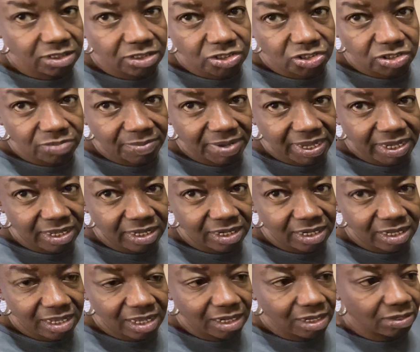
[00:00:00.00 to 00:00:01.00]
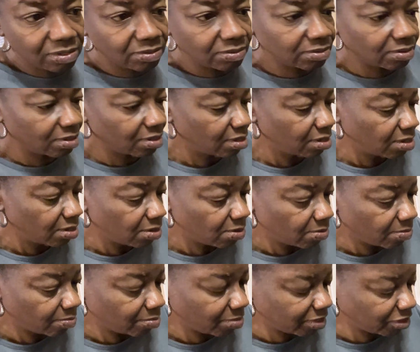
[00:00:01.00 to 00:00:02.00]
Jamaican yellow
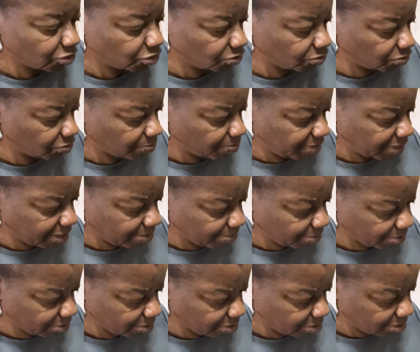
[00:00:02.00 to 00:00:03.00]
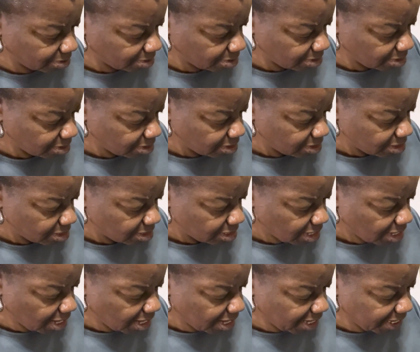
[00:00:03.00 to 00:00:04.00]
mushroom pepper.
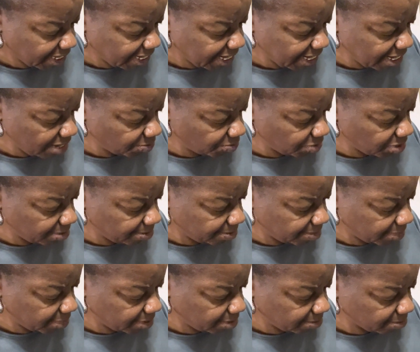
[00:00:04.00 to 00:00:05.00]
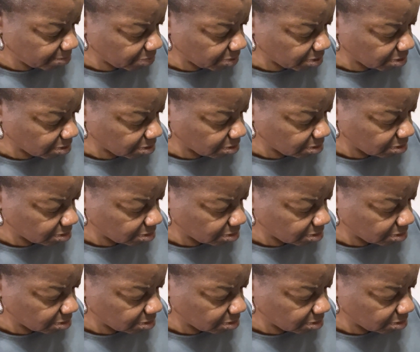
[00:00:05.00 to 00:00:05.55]
And I can't remember